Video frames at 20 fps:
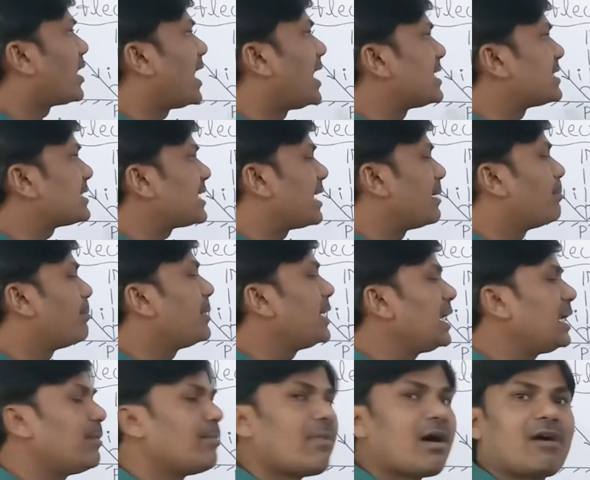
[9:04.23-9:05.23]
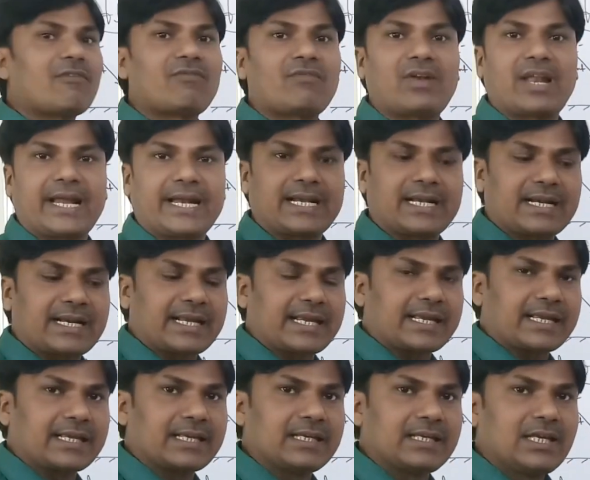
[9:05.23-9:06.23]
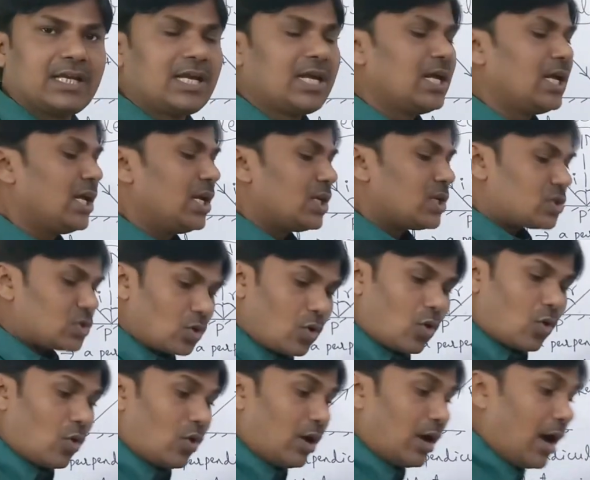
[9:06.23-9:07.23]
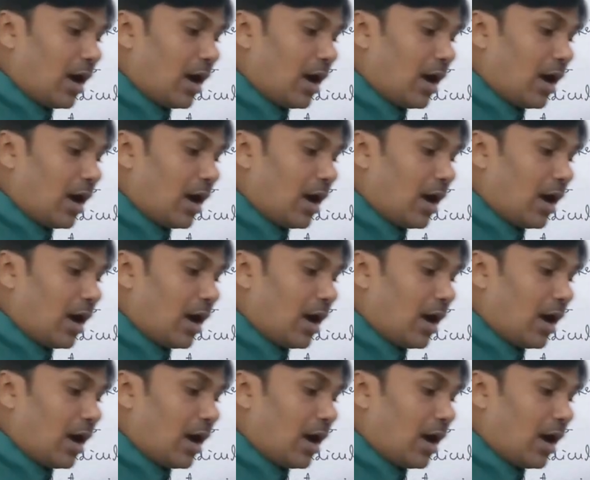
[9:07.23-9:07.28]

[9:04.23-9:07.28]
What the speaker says: as a beam of light ray. So,